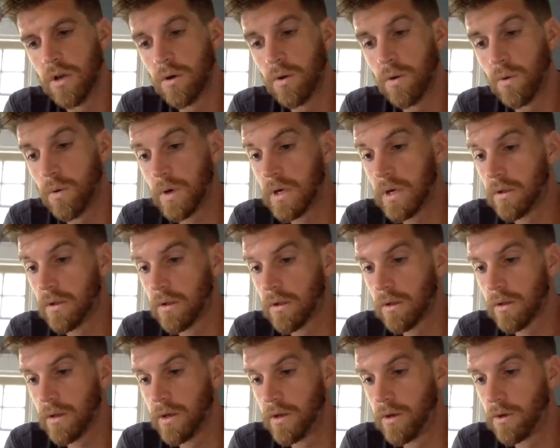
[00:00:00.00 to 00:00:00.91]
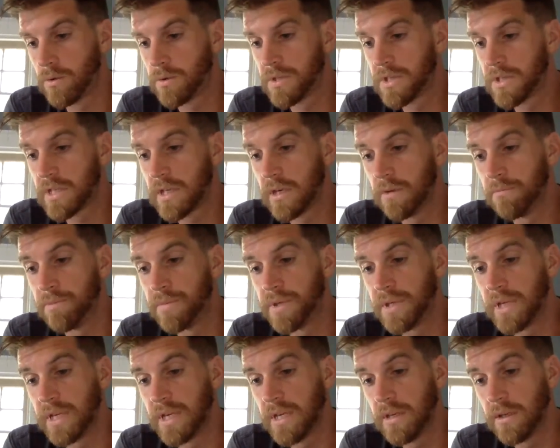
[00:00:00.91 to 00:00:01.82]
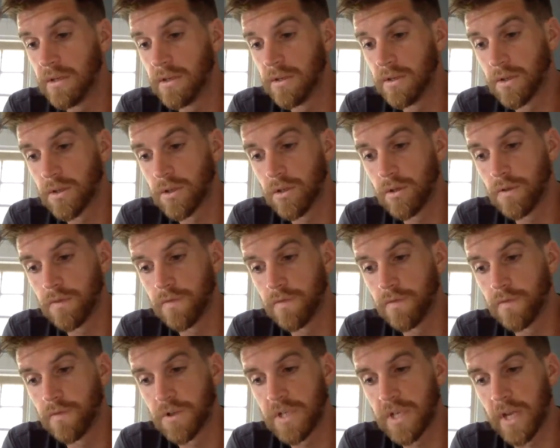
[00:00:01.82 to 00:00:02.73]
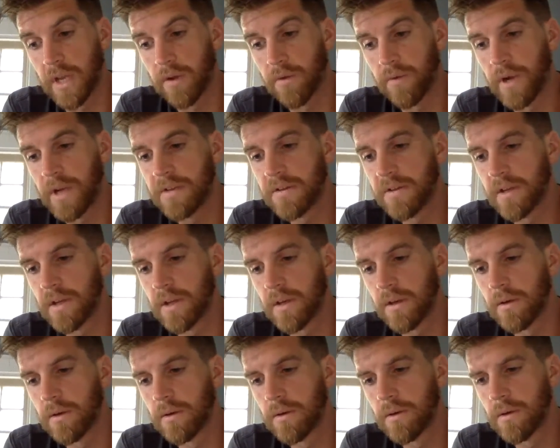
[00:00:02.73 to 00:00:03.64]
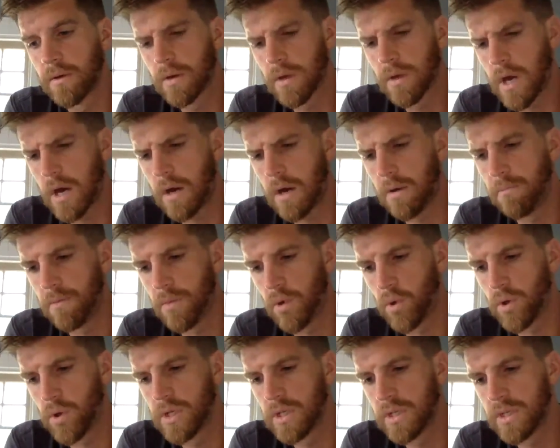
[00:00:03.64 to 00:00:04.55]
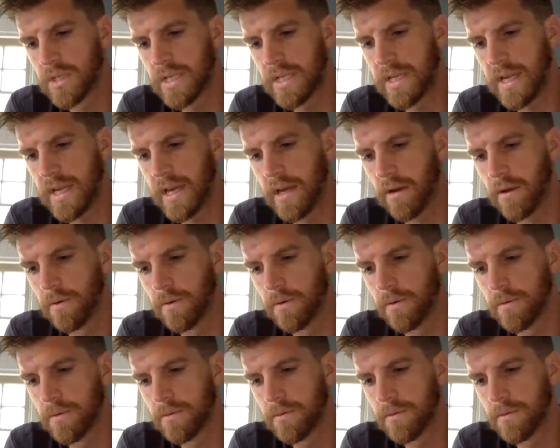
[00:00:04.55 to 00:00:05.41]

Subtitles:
"well, an old stump is good for sitting and resting. Come, boy, sit down